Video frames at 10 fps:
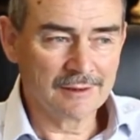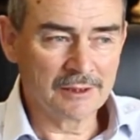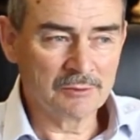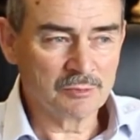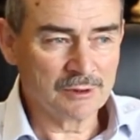
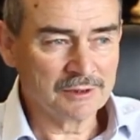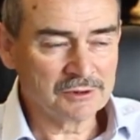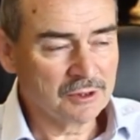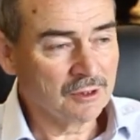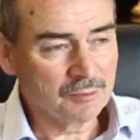in
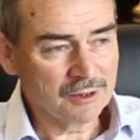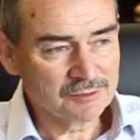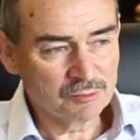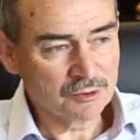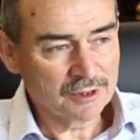place to help
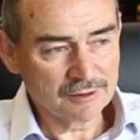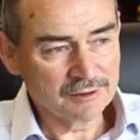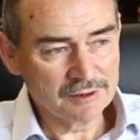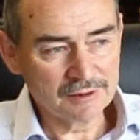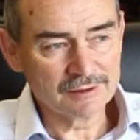us put that
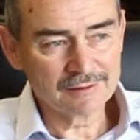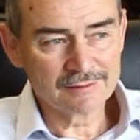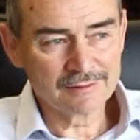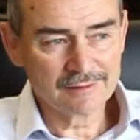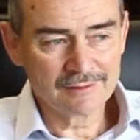idea
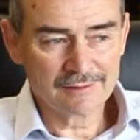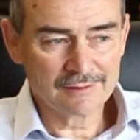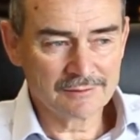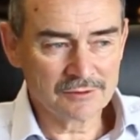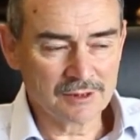
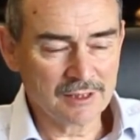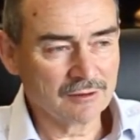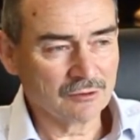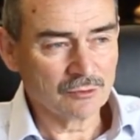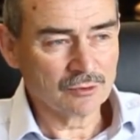
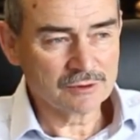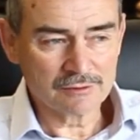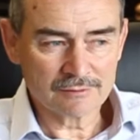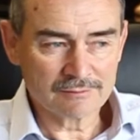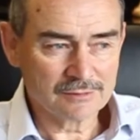together or
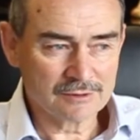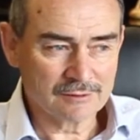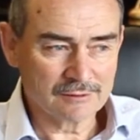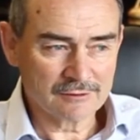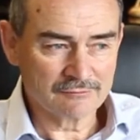
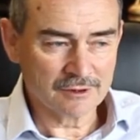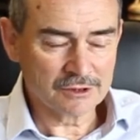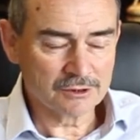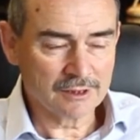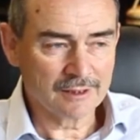to
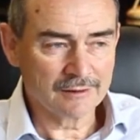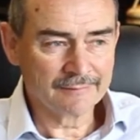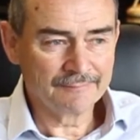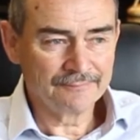flesh it out.